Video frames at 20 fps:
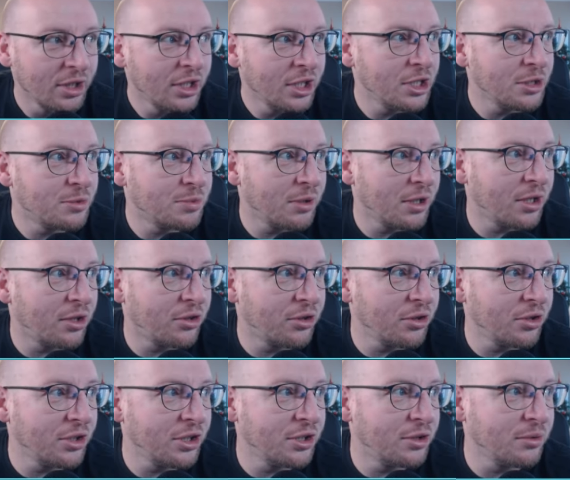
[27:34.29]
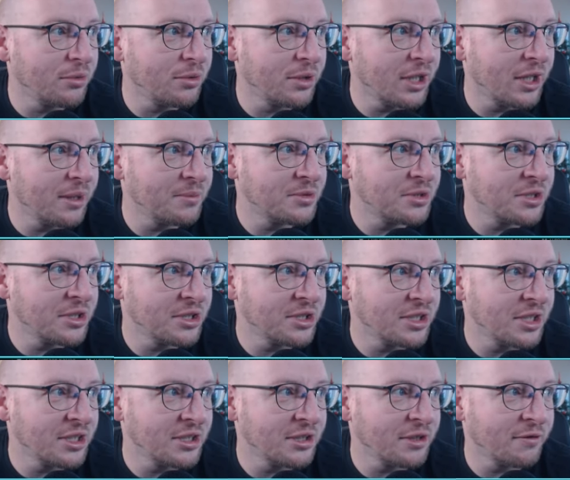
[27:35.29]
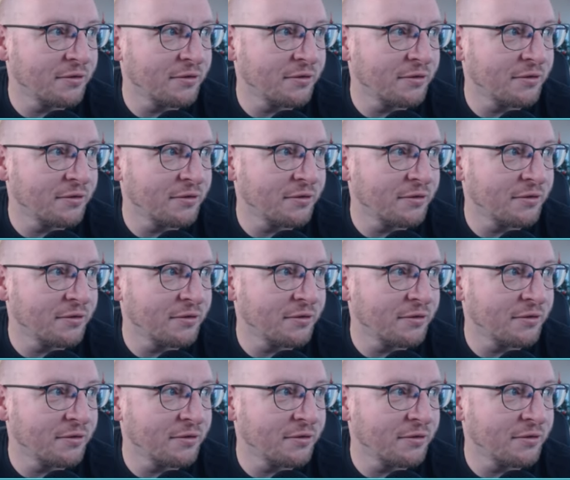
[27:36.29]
He's played 32 games this season. In